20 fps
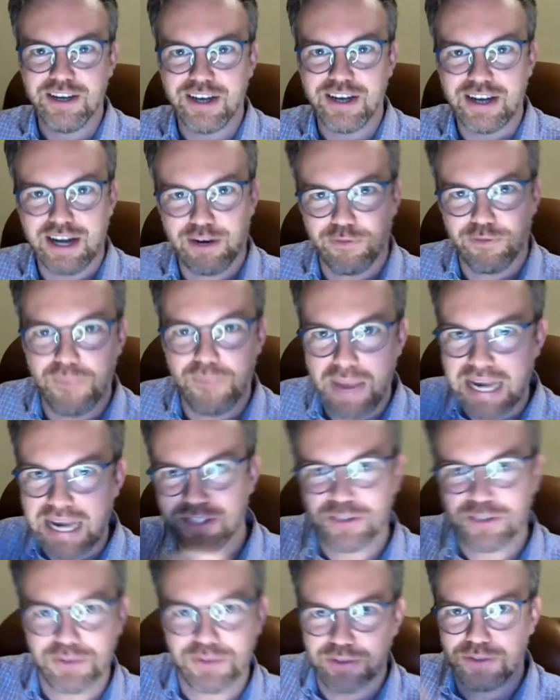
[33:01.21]
kind of maze
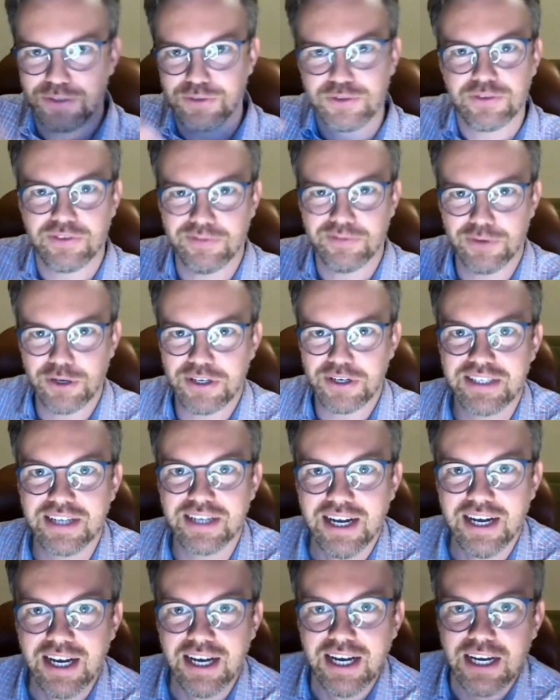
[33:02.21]
to to traverse.
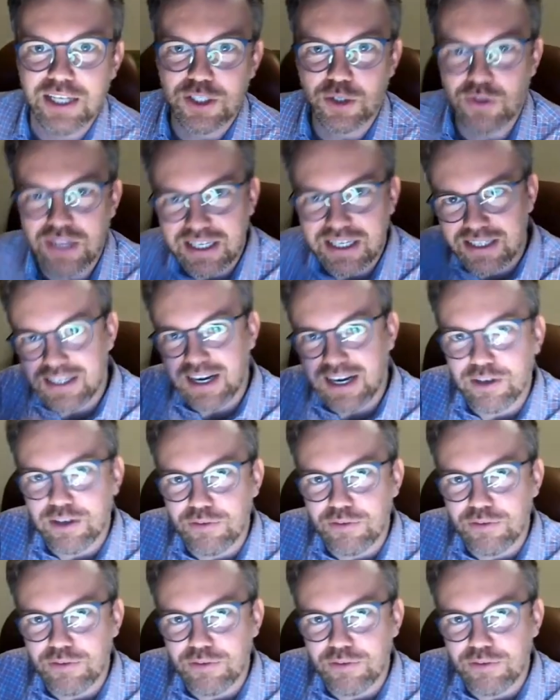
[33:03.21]
So this kind